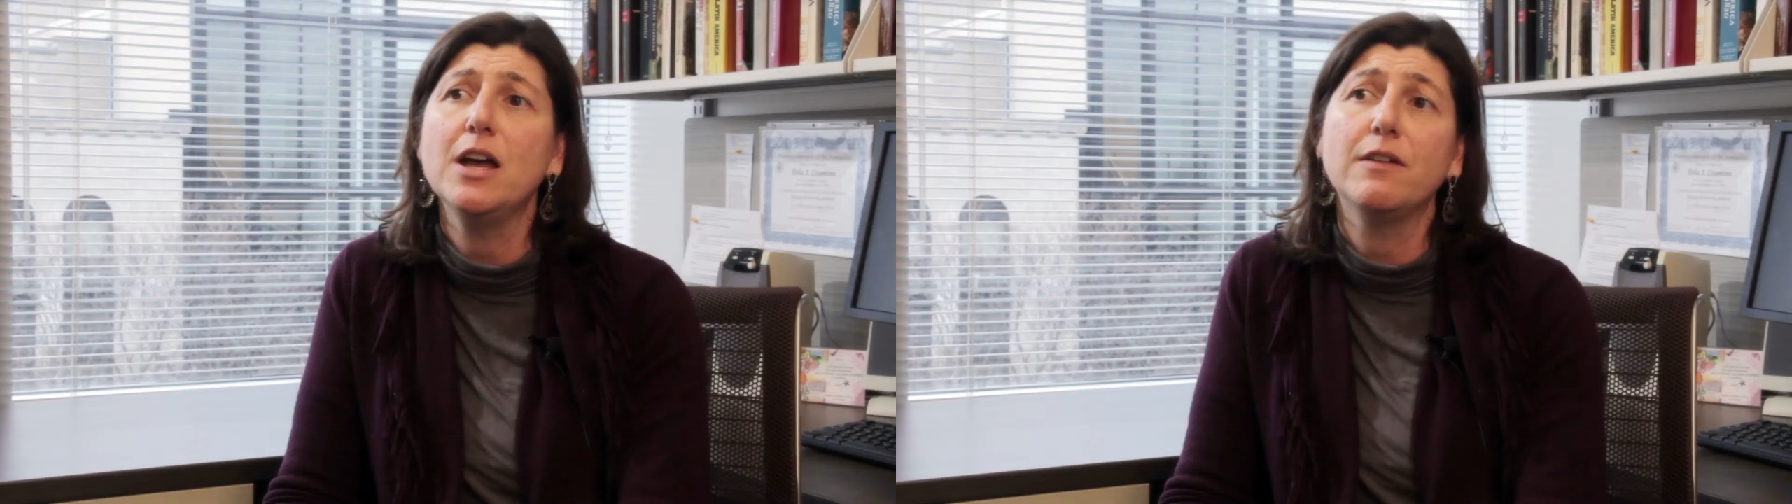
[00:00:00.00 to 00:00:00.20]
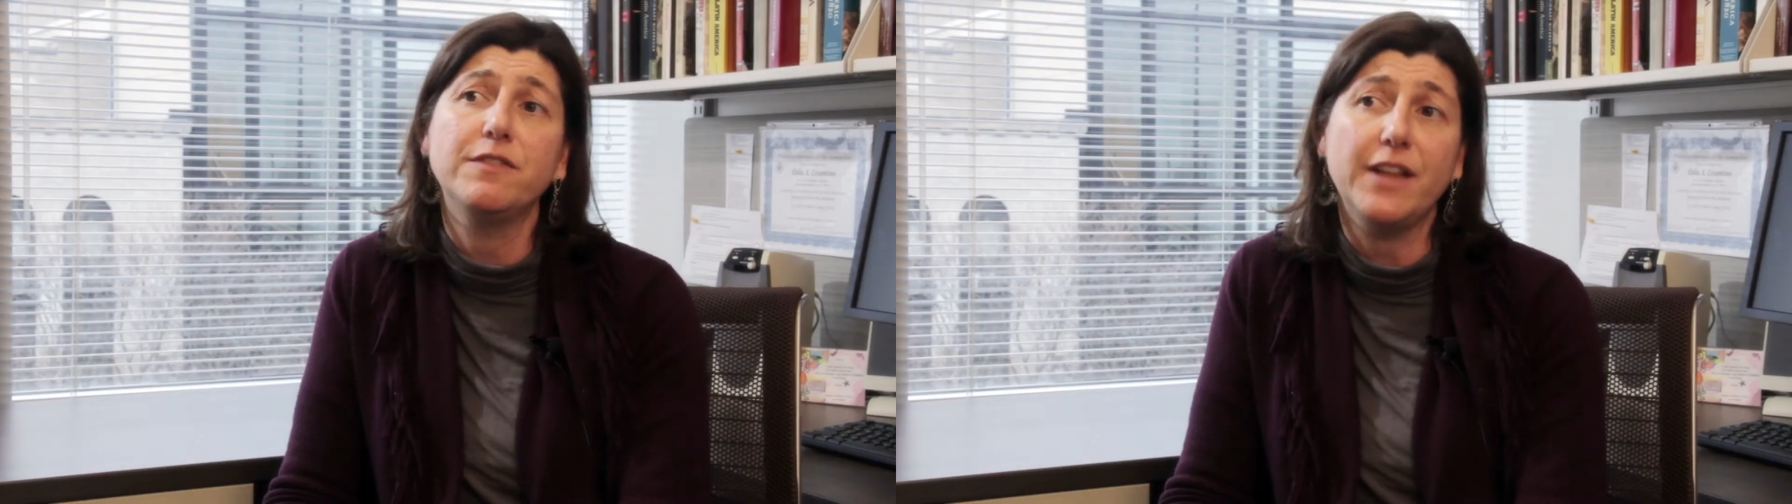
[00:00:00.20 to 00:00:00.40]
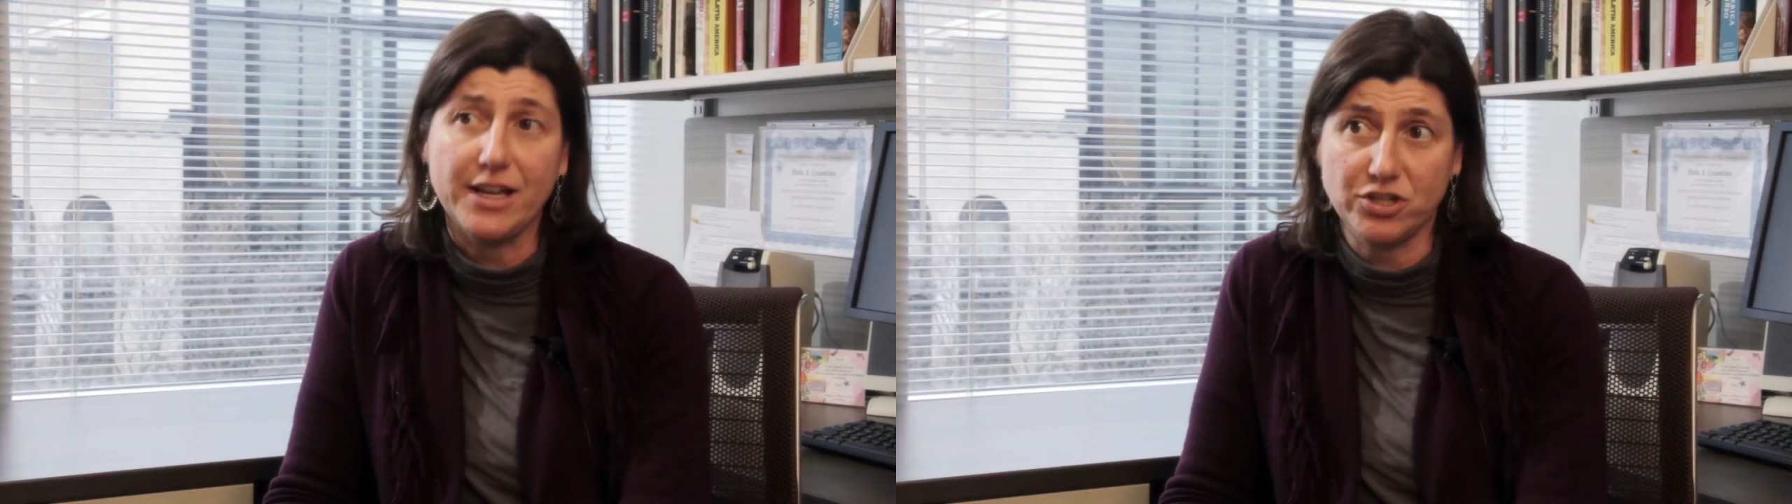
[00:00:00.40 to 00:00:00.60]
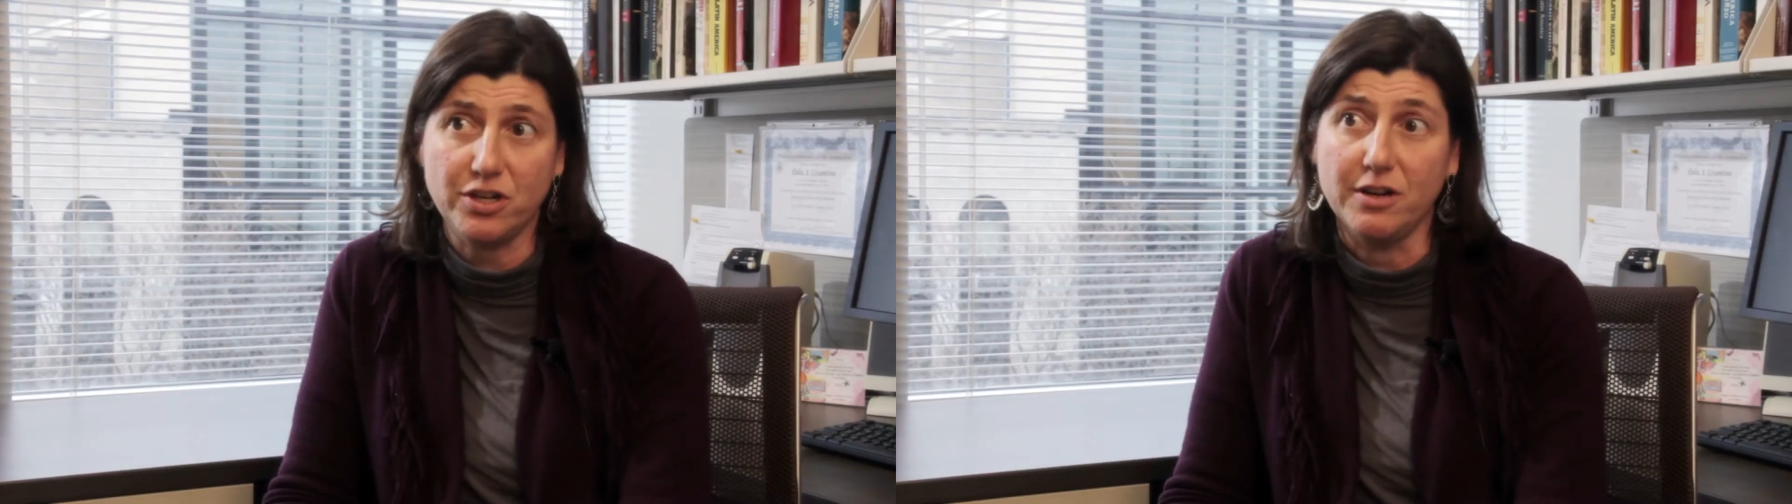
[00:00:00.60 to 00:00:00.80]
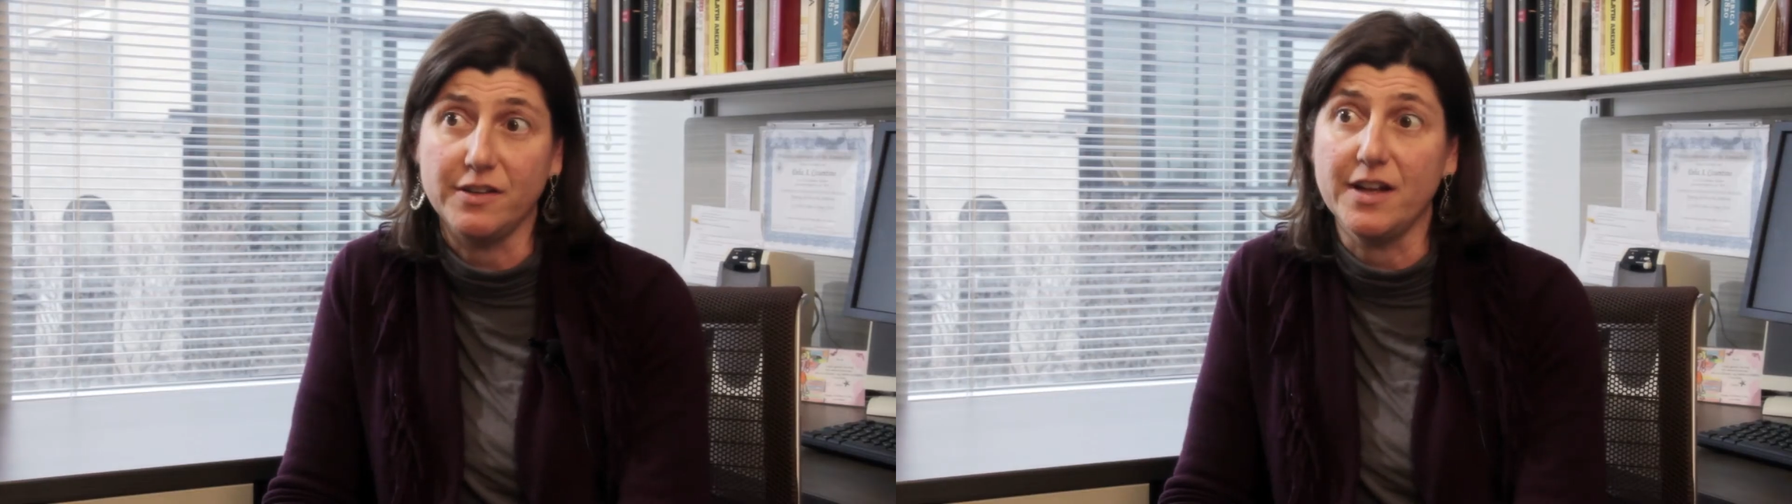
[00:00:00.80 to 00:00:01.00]

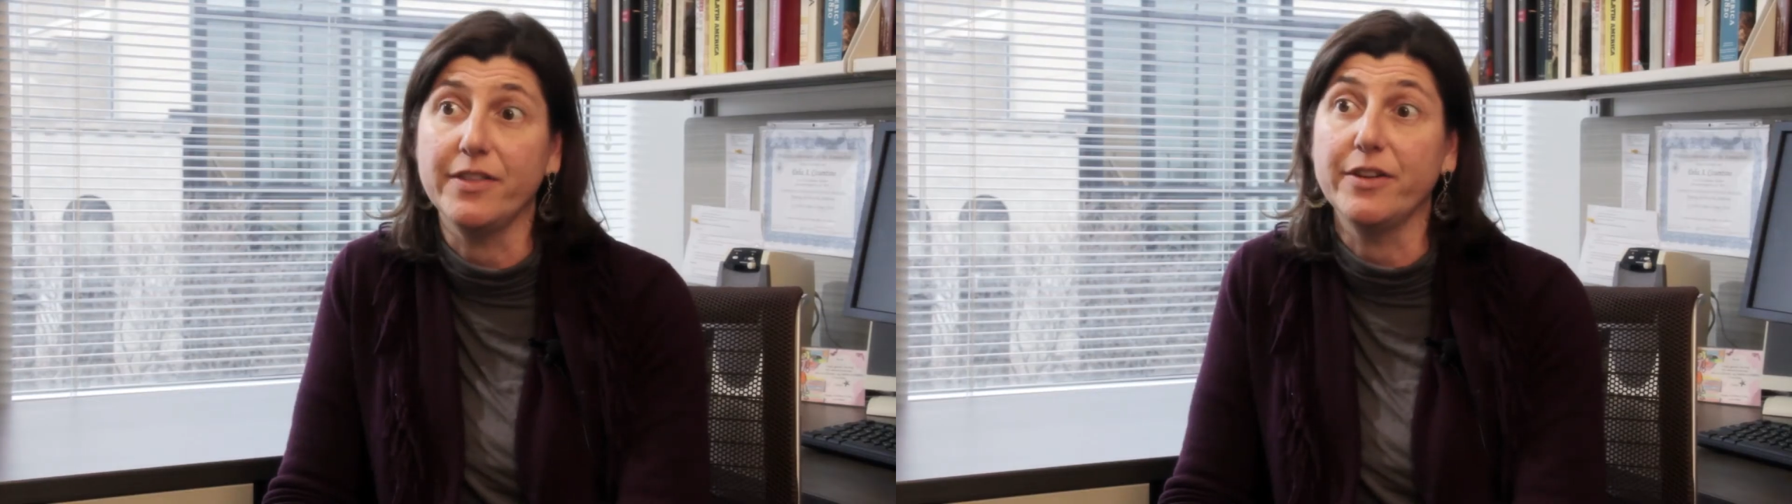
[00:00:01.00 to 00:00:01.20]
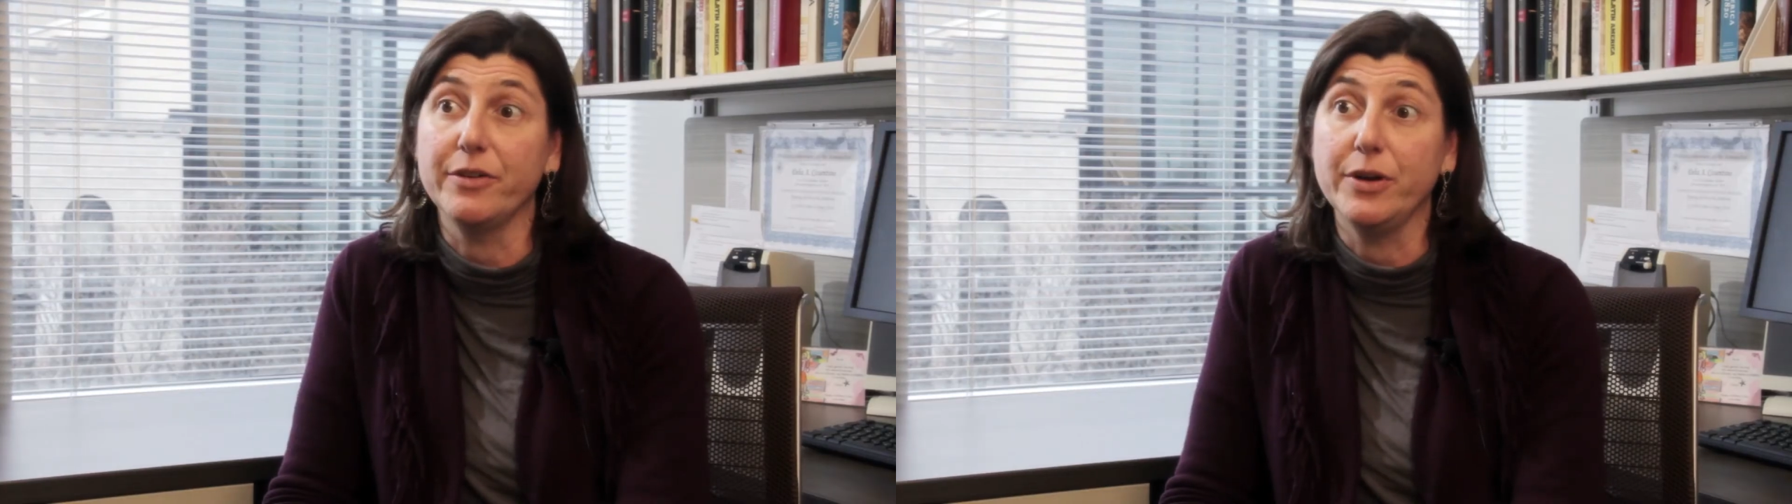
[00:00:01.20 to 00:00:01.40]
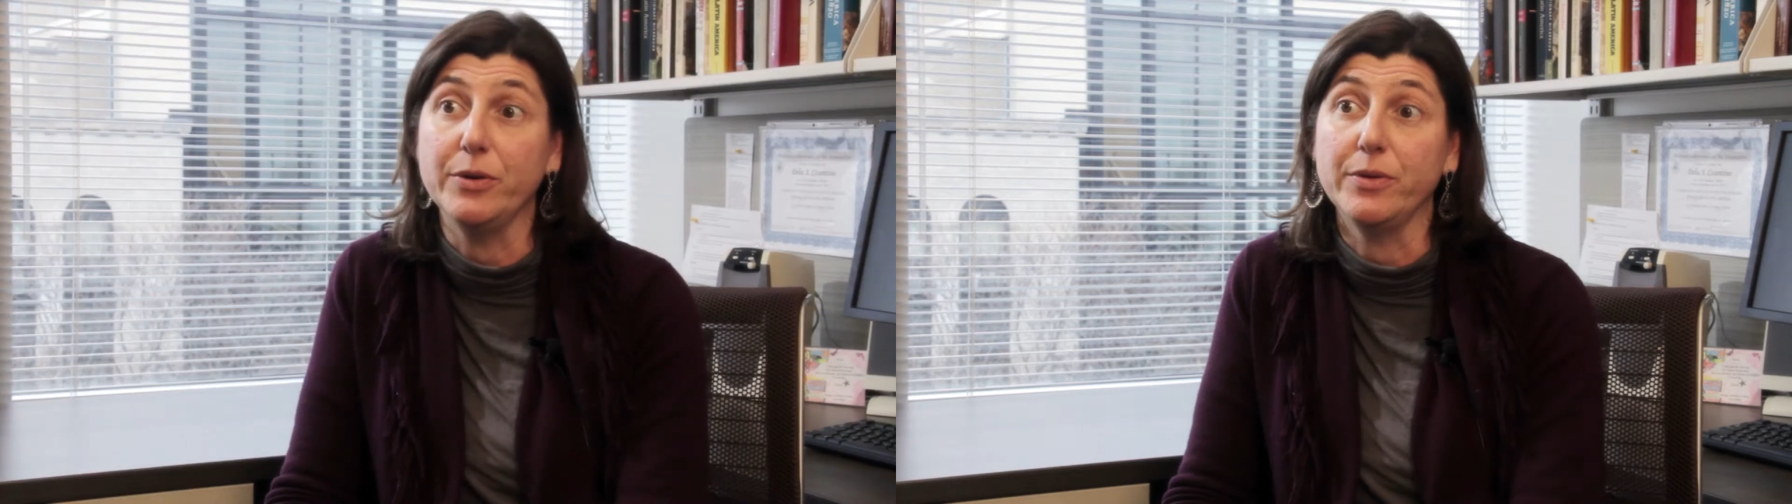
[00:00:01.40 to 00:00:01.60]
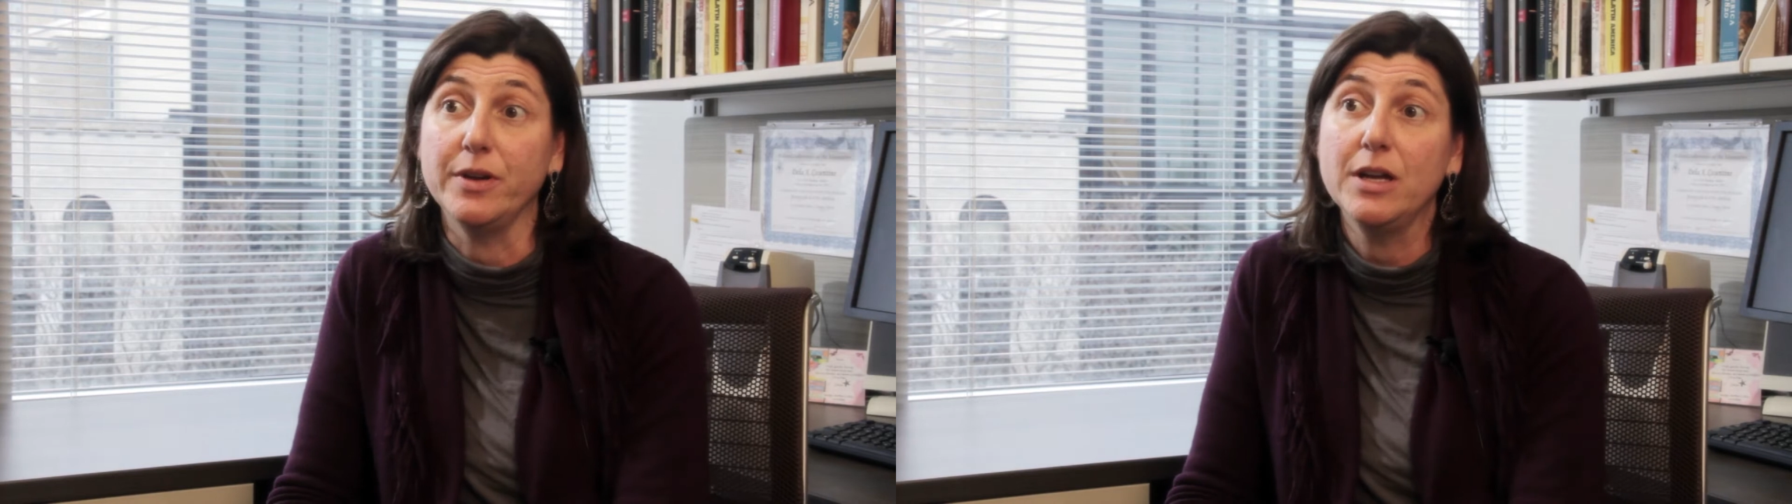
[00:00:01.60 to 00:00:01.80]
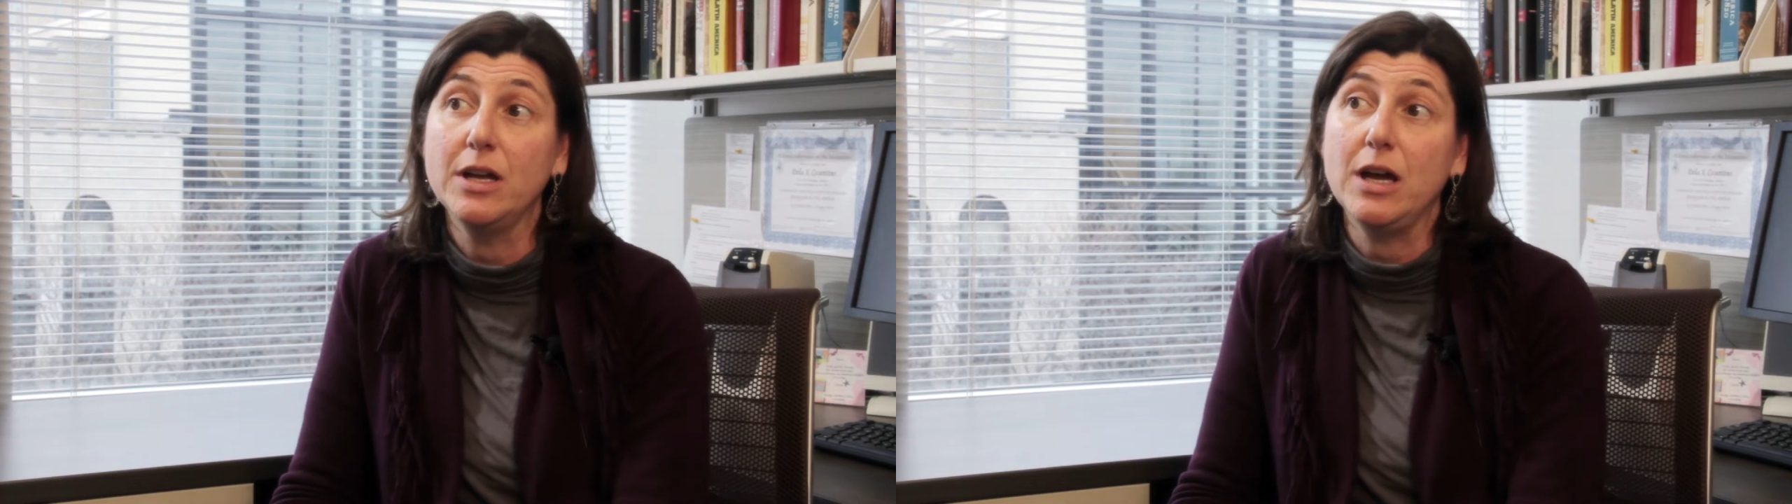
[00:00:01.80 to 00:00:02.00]
flashcards on their own,